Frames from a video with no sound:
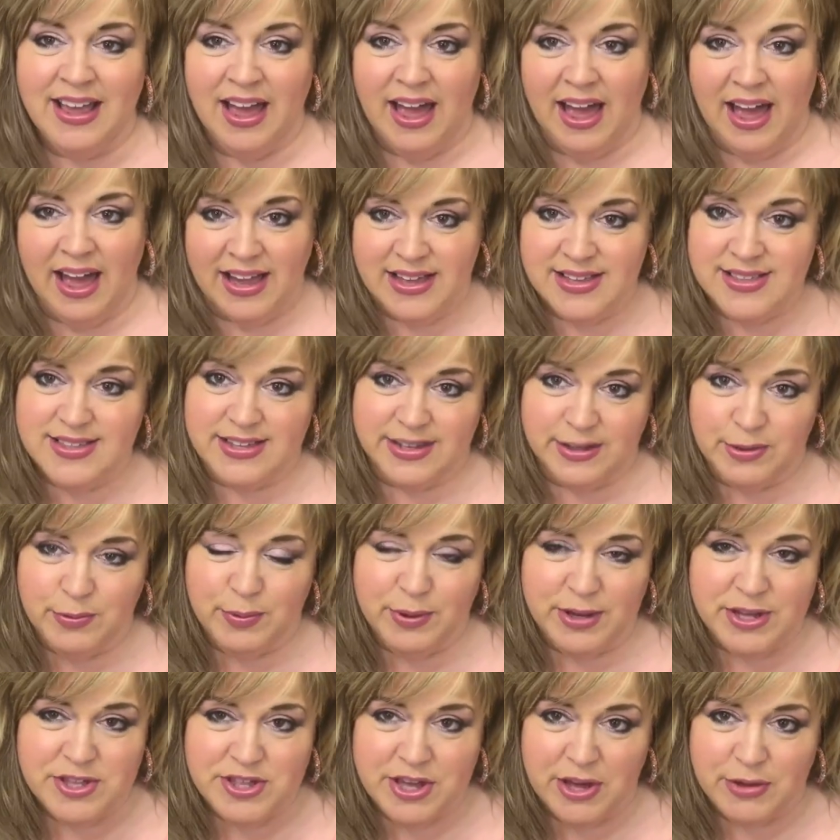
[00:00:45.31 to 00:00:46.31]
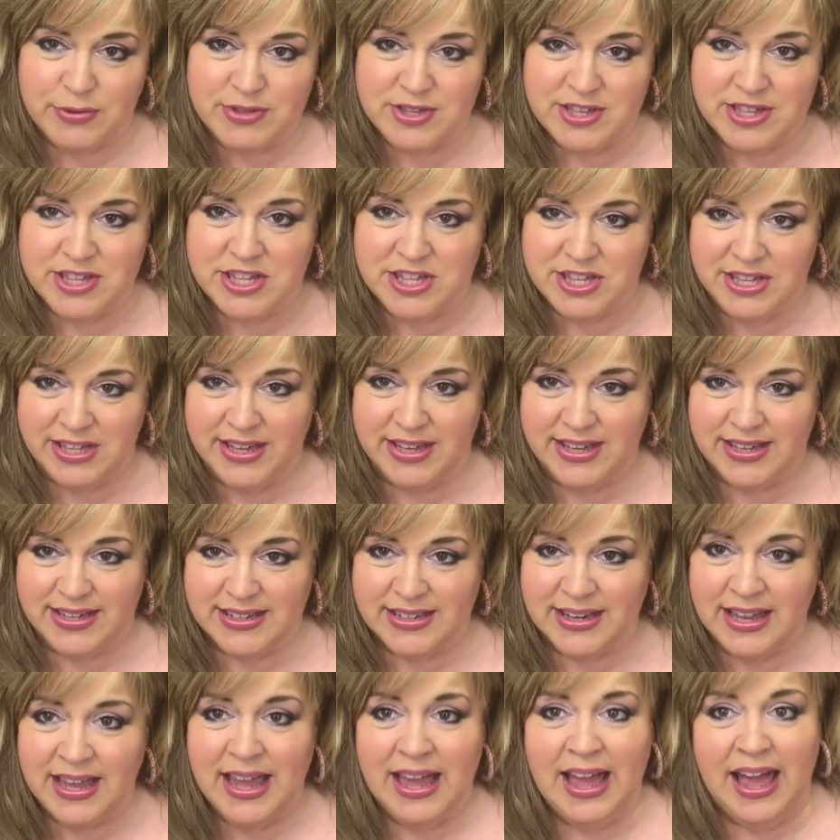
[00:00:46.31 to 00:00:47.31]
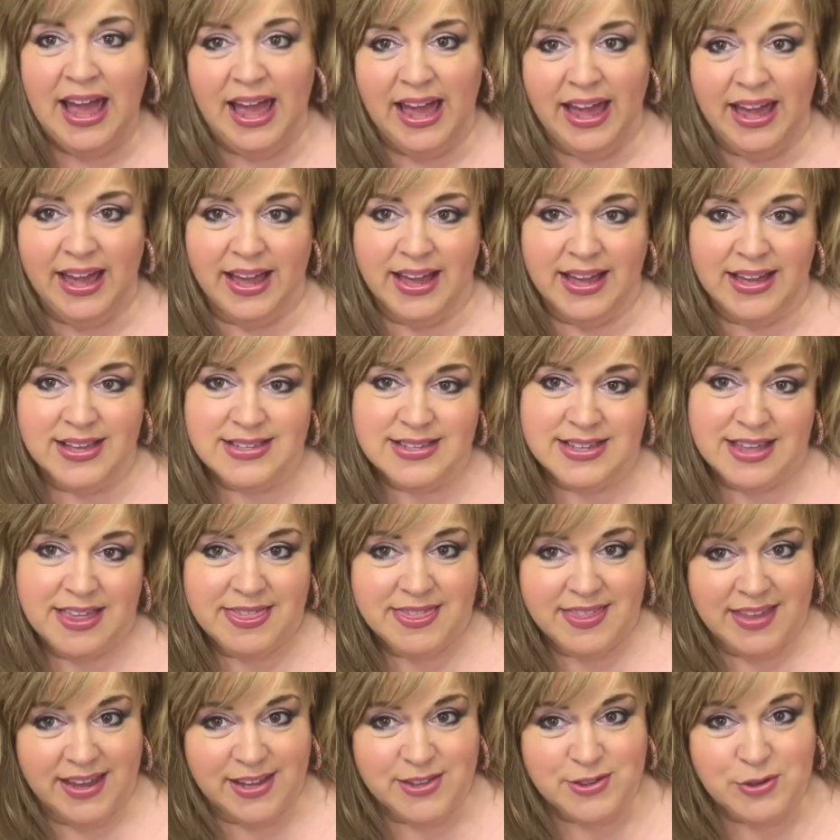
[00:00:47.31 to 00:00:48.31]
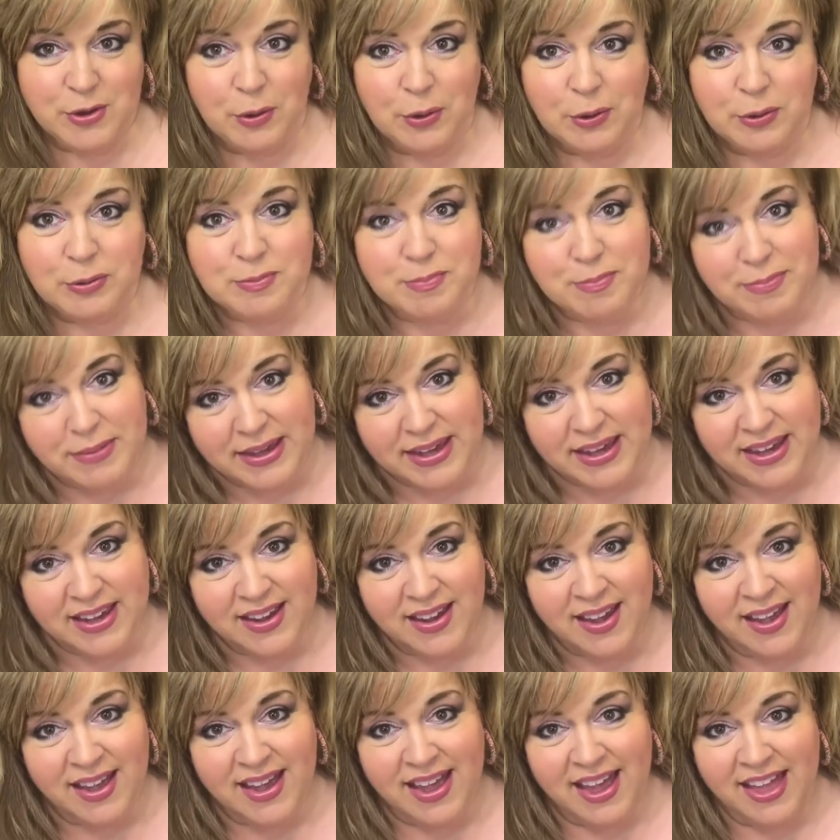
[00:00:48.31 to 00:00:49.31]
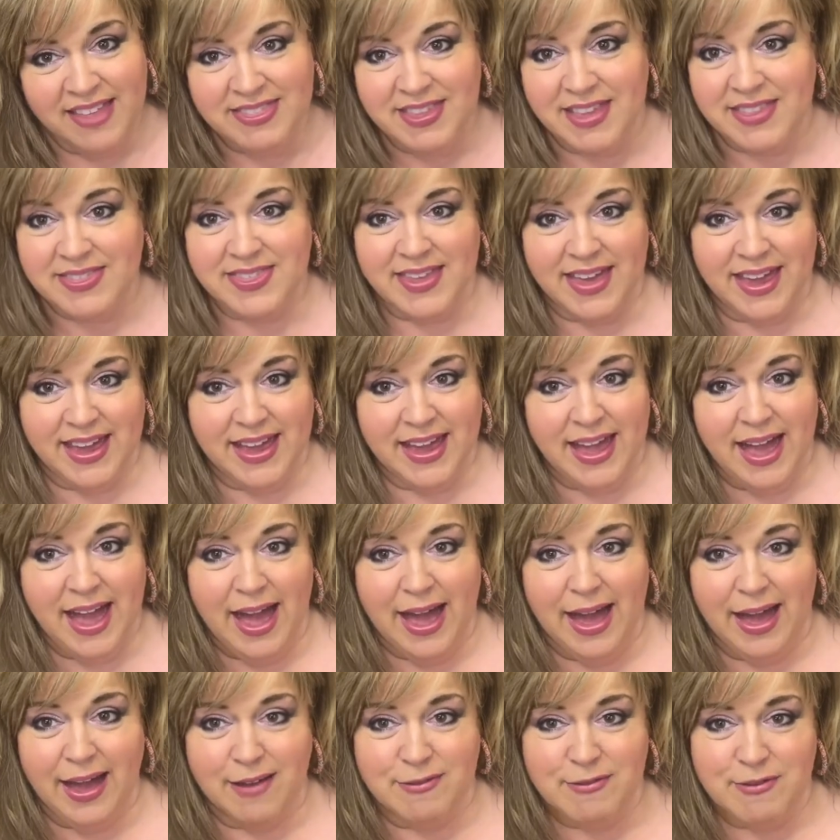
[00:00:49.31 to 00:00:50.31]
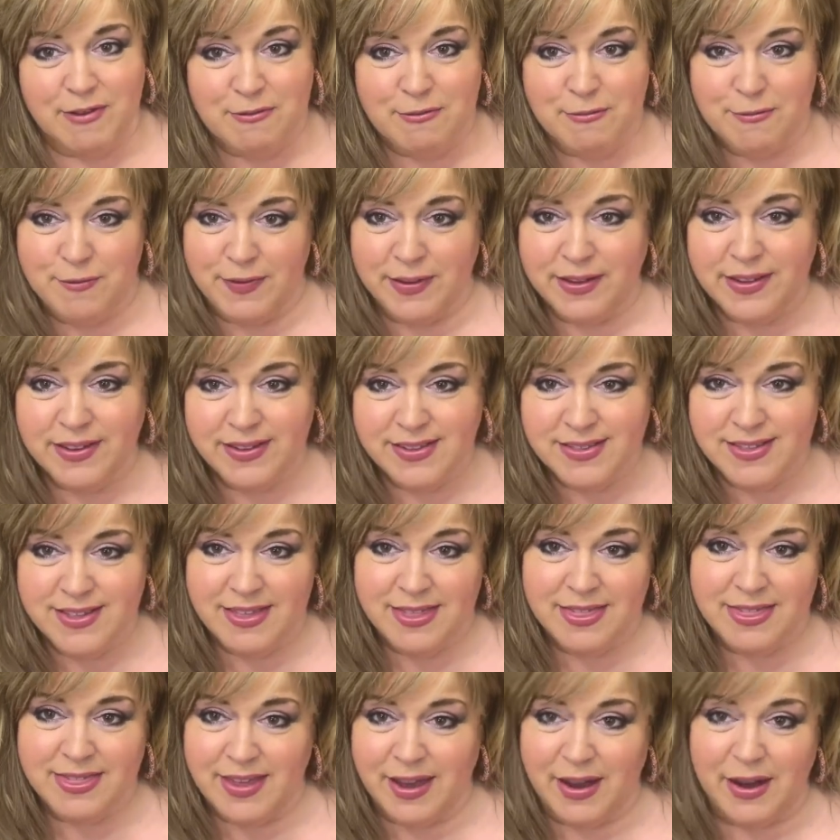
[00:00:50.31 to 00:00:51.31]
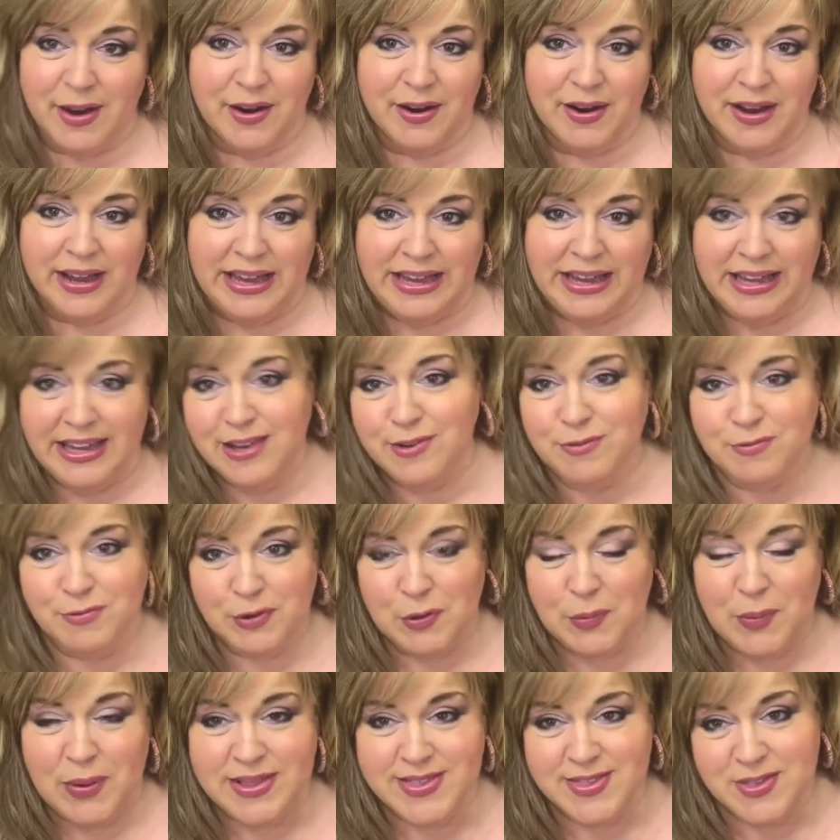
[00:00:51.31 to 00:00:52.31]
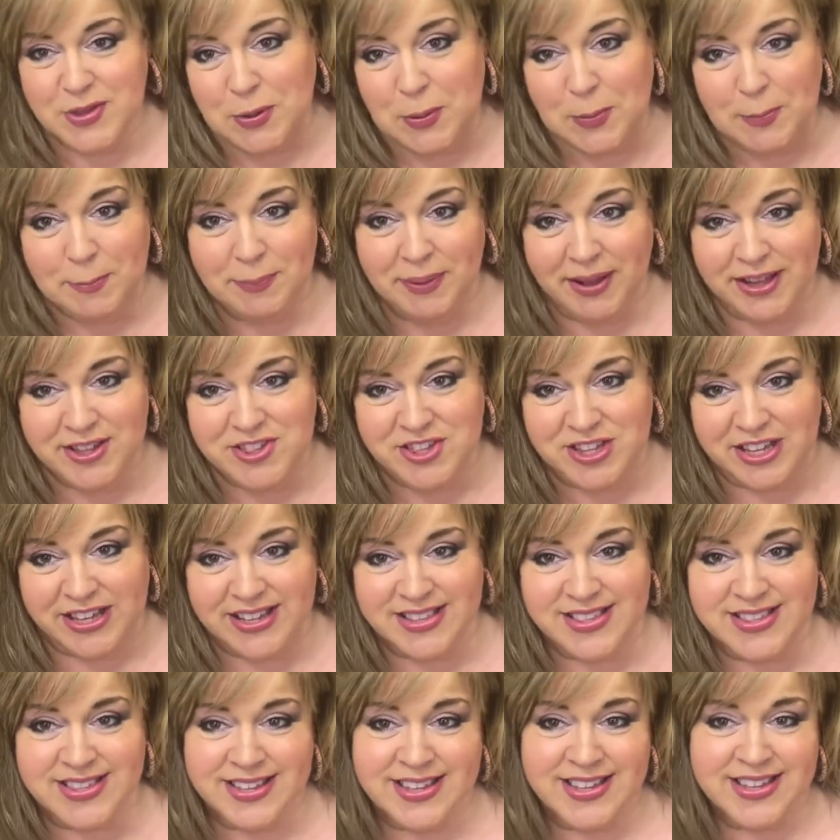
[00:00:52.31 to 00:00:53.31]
I did reach out to Shein and they told me that they have filled their influencer budget.